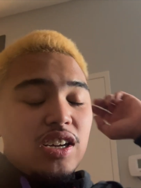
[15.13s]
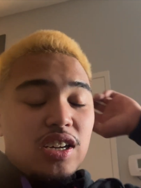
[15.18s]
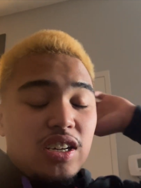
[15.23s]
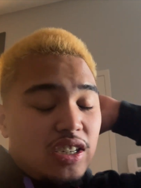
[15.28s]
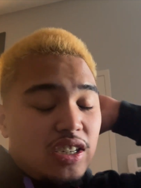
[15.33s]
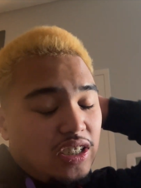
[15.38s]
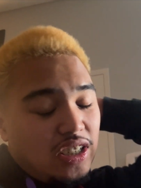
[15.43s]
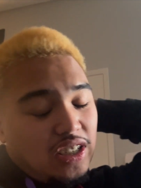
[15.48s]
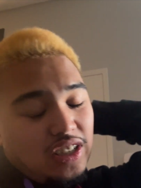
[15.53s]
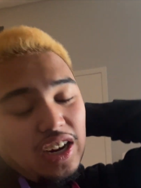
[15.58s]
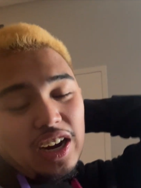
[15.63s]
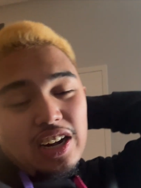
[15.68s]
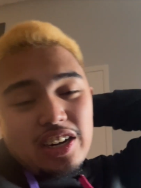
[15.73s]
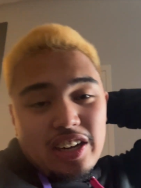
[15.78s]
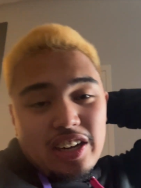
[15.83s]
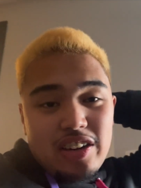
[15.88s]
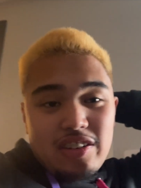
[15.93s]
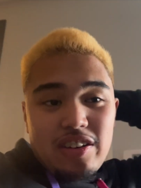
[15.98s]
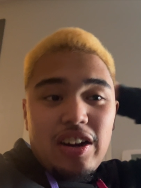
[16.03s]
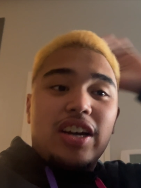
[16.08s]
Just gotta
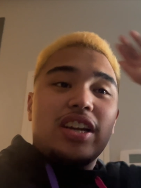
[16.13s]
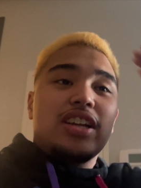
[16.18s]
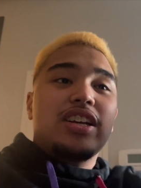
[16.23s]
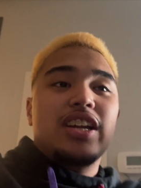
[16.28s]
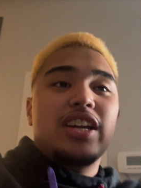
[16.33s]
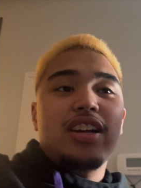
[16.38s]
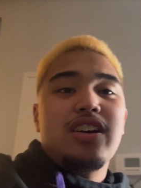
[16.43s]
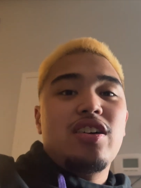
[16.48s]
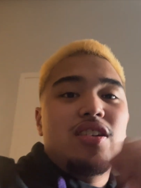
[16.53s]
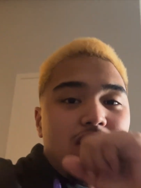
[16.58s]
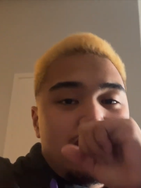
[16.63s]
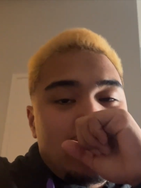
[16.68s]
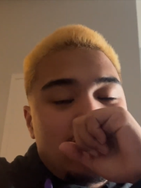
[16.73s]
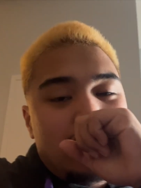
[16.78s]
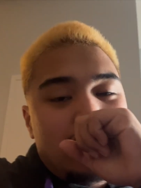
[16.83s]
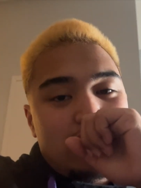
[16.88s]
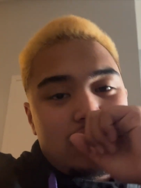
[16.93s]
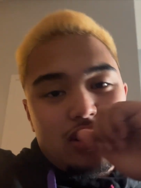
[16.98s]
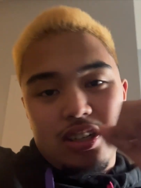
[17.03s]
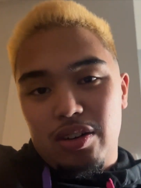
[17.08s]
get ready, getting all the
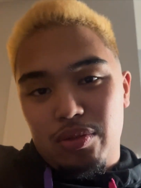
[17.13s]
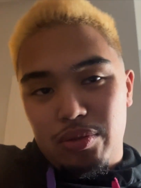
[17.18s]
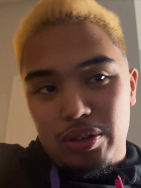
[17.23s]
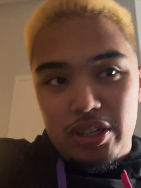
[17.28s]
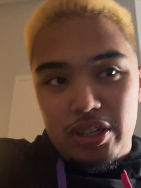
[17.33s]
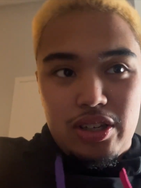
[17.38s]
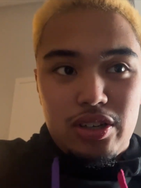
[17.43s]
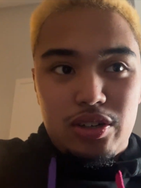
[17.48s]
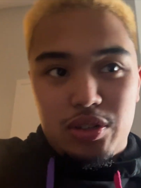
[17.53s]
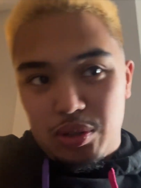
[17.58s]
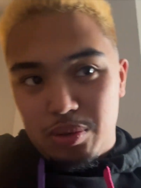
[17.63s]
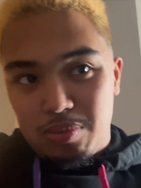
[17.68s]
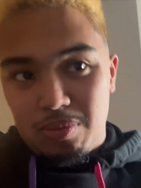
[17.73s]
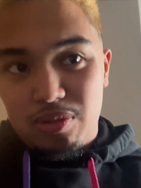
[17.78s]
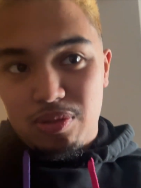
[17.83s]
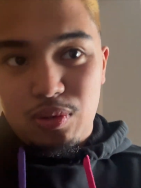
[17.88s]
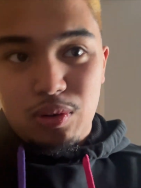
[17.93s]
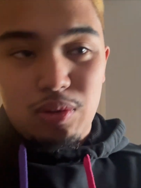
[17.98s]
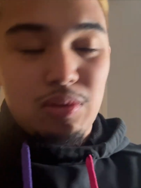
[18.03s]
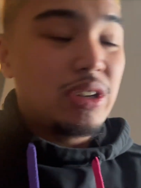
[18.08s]
things done we need to do
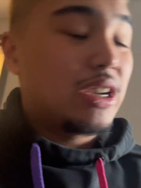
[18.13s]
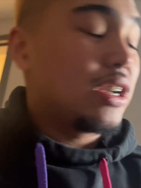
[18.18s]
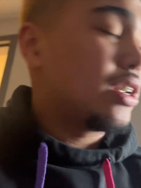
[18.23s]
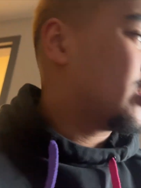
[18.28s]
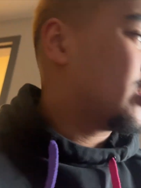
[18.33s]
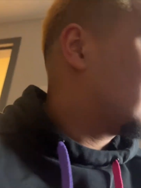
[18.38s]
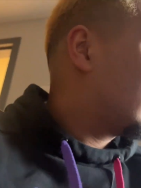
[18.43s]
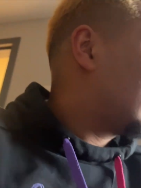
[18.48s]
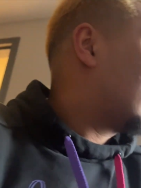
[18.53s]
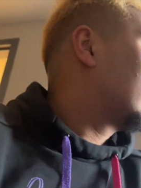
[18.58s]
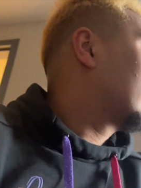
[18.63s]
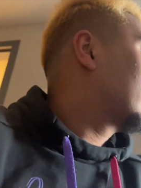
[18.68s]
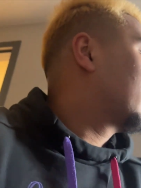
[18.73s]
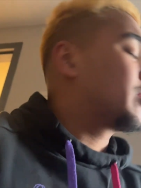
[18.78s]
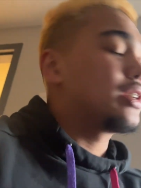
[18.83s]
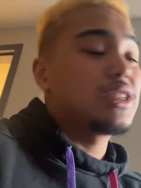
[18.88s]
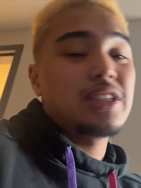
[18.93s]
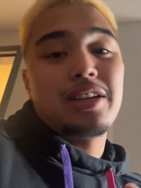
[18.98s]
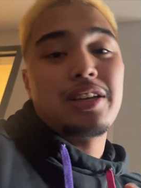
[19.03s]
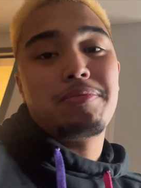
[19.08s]
before we get started
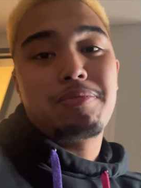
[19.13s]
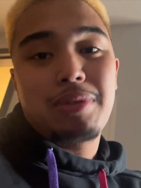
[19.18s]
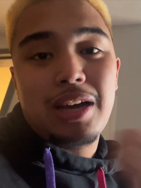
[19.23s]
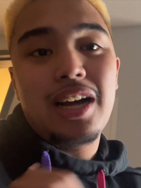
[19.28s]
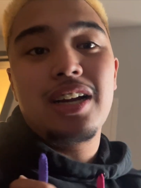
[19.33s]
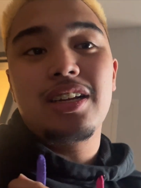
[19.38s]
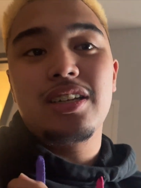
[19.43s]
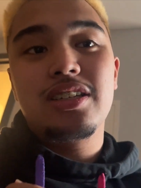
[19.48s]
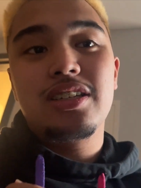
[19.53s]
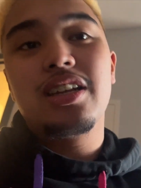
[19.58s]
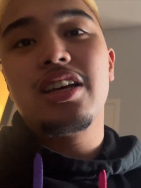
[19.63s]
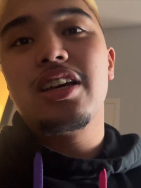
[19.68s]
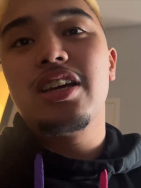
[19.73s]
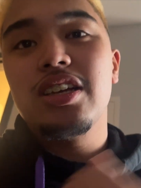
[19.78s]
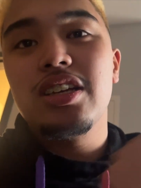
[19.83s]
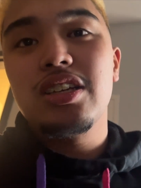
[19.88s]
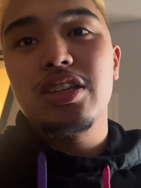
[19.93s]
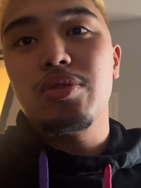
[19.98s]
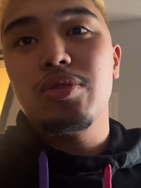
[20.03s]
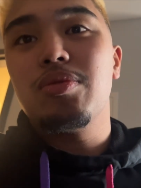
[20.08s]
with St. Patty's Day.
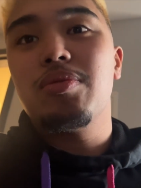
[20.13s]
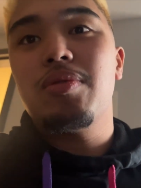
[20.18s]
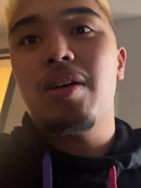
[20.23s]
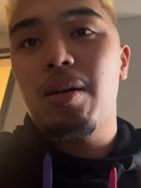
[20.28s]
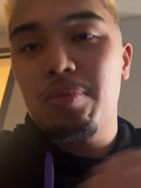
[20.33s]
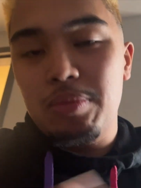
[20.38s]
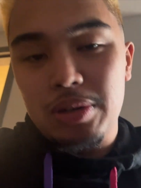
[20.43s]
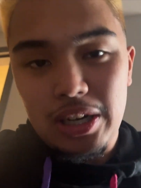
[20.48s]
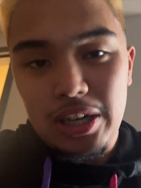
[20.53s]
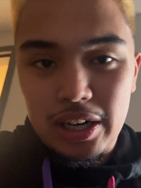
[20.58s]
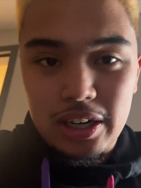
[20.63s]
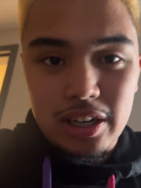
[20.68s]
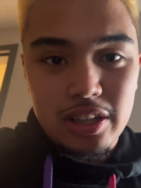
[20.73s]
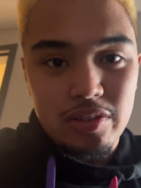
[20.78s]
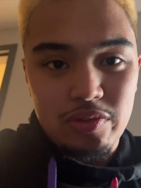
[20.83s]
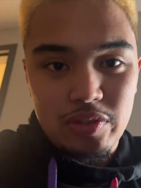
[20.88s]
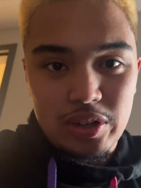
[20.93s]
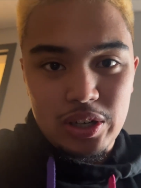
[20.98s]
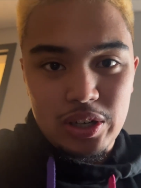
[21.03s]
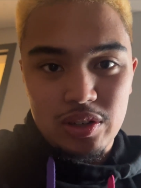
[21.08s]
So I'm gonna edit the
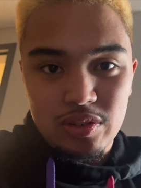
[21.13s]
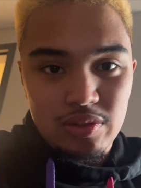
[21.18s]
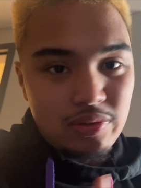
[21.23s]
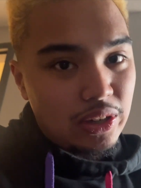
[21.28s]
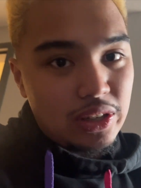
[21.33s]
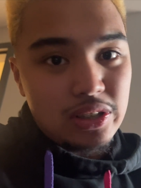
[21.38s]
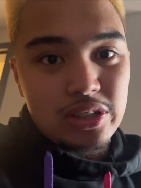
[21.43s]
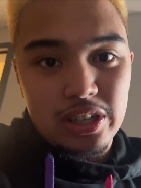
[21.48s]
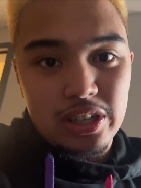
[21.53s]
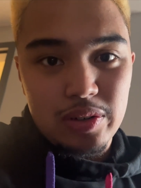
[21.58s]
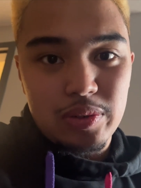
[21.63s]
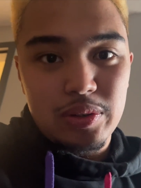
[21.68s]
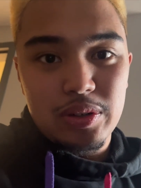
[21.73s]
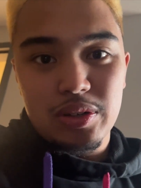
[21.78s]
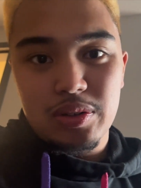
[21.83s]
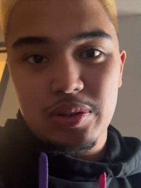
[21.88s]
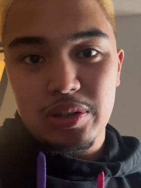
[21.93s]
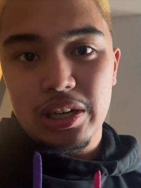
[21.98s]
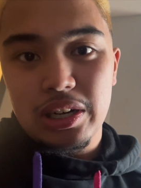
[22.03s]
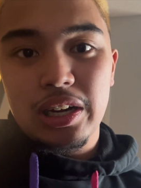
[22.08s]
video from yesterday real
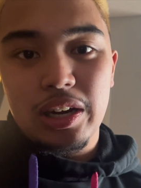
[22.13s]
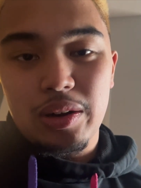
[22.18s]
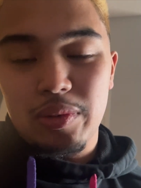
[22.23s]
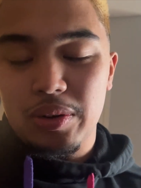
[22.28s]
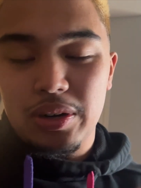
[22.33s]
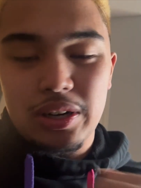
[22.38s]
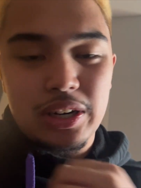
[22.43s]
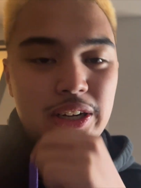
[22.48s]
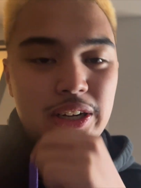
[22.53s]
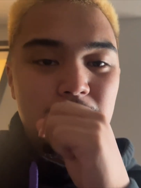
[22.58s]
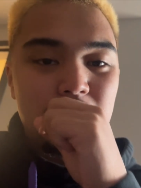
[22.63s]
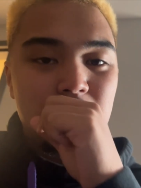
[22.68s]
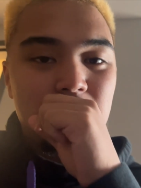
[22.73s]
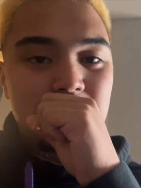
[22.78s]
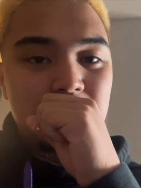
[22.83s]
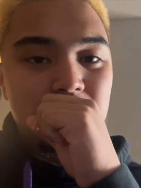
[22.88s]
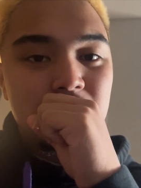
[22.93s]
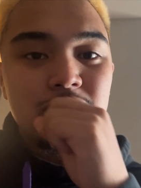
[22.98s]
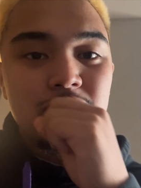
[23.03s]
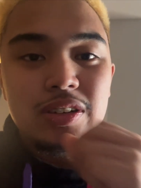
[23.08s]
quick and we're gonna get
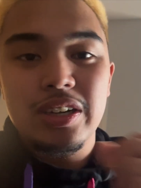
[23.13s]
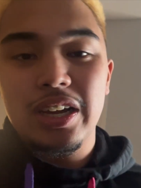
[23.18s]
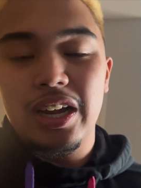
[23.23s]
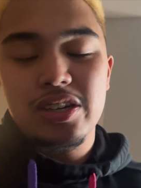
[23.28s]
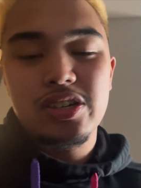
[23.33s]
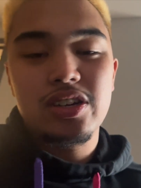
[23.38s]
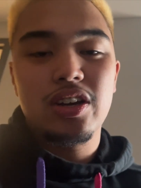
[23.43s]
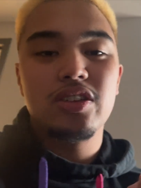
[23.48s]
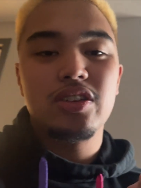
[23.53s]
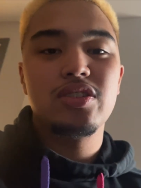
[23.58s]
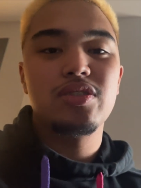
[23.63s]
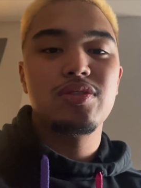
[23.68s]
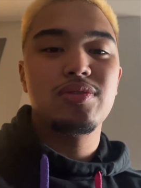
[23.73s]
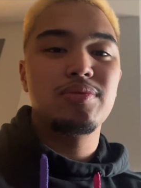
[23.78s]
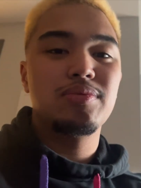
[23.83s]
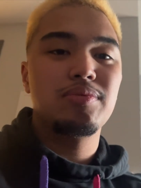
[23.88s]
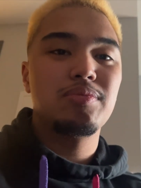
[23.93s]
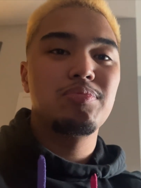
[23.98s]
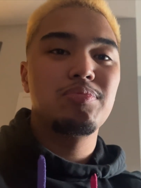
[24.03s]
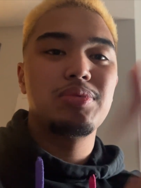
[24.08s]
ready. We'll catch y'all soon.
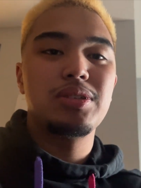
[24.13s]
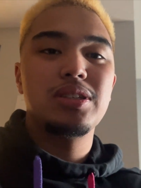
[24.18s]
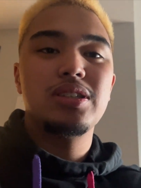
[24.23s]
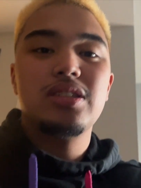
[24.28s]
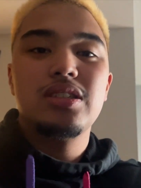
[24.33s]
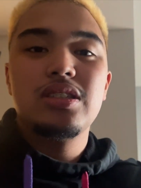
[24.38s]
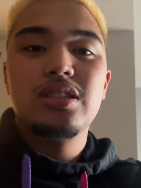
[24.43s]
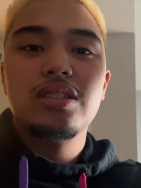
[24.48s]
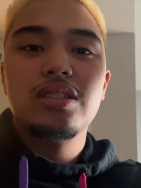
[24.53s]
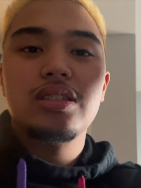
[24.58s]
Peace.